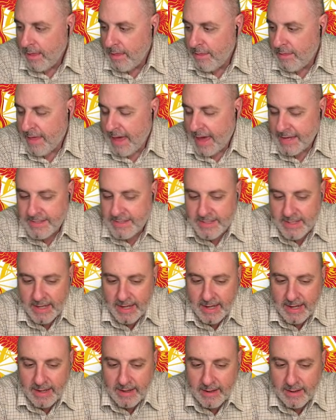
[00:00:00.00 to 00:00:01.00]
that
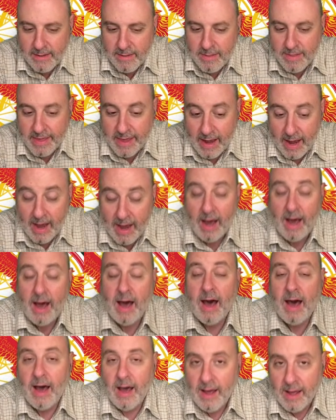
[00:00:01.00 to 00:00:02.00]
uh, the
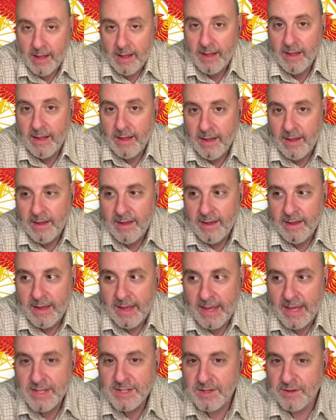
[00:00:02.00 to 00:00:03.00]
ah
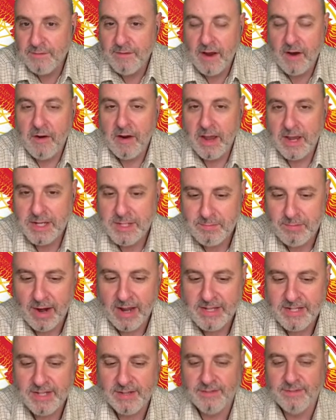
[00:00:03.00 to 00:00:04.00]
is a very
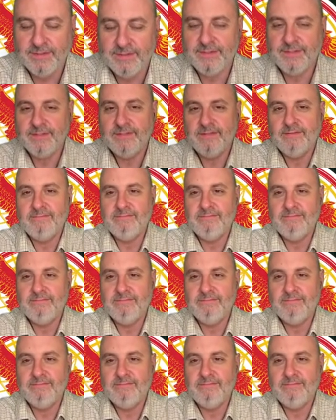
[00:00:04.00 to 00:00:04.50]
expressive